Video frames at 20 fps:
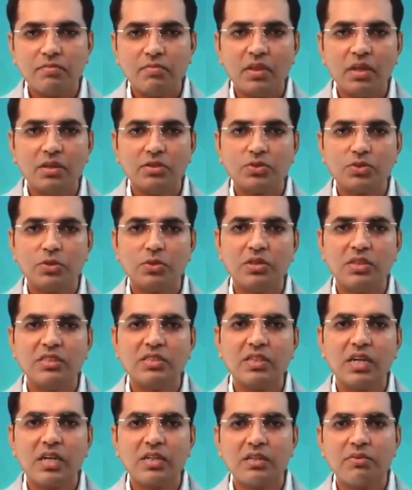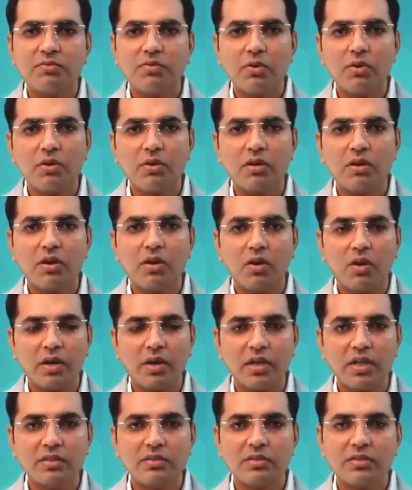So these are the four
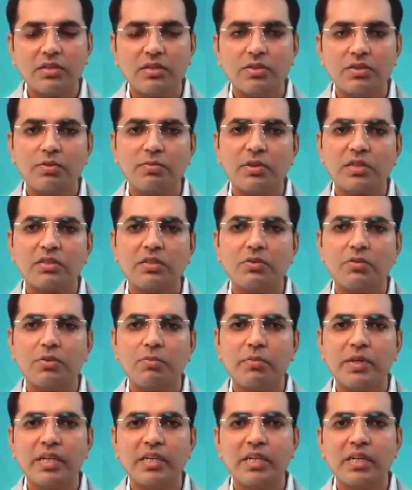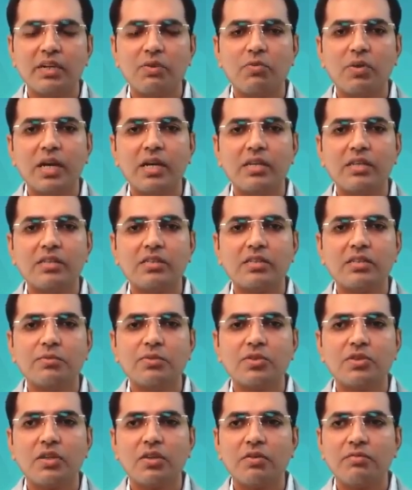orders you must have to maintain while
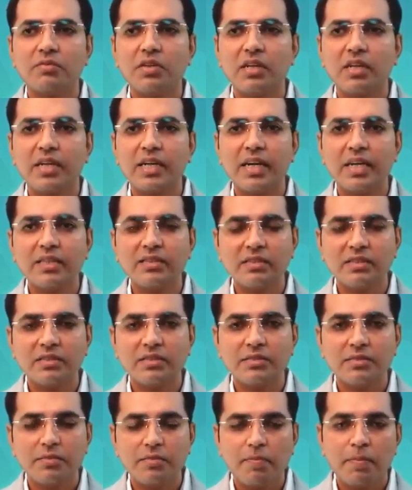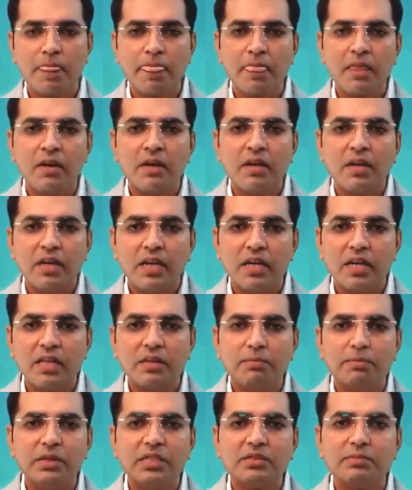distribution of the cash in the
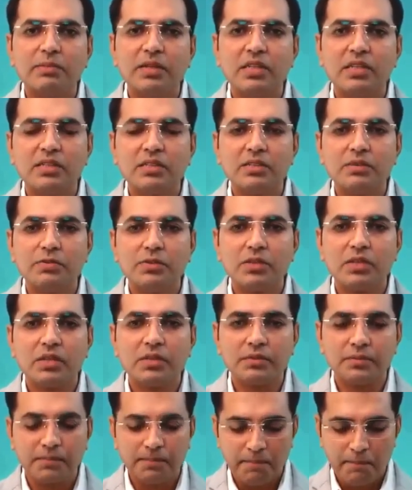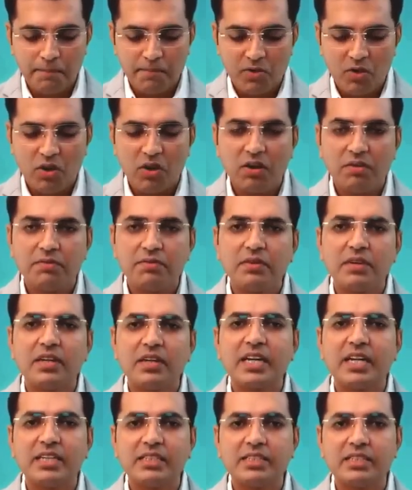piecemeal distribution of
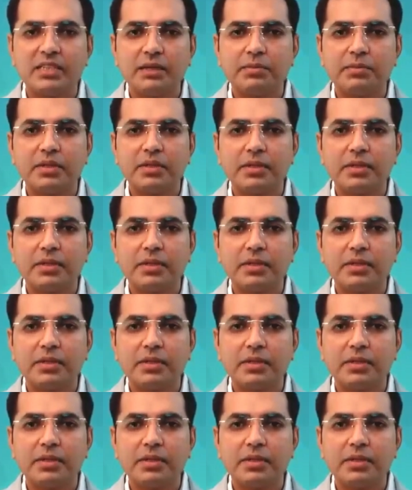cash sector.